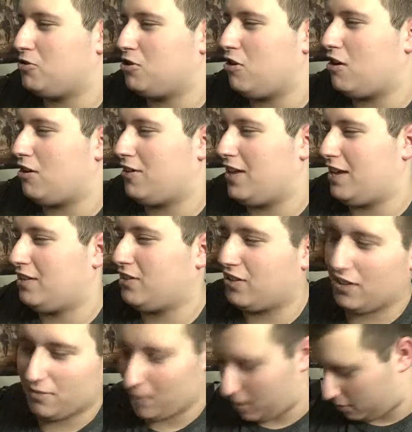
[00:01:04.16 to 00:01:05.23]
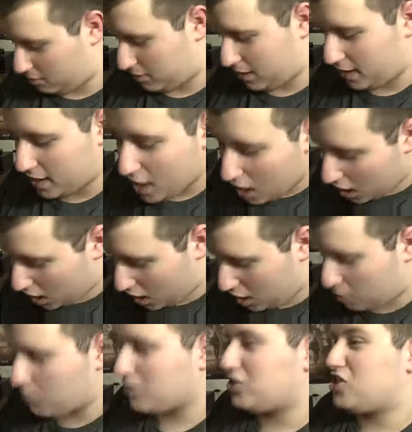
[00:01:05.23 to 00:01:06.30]
saw this? I'm like, okay,
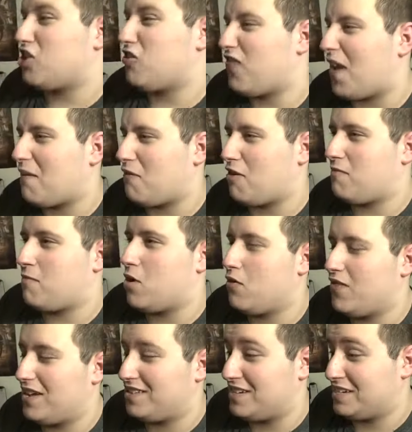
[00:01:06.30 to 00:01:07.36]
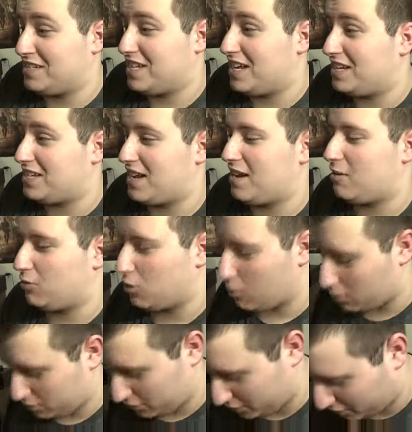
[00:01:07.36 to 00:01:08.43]
what's your favorite movies in detailed
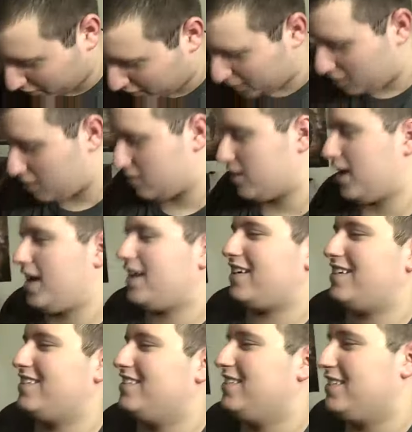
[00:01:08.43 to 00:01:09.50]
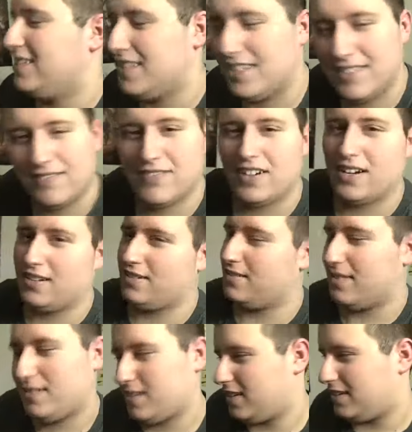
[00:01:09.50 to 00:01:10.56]
orders? Okay, fuck,
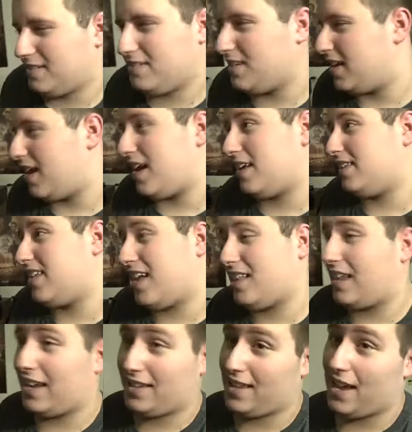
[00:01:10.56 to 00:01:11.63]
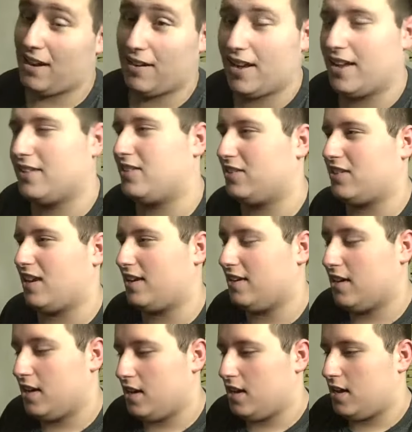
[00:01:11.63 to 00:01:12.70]
like it's not like that. Okay, it's just like,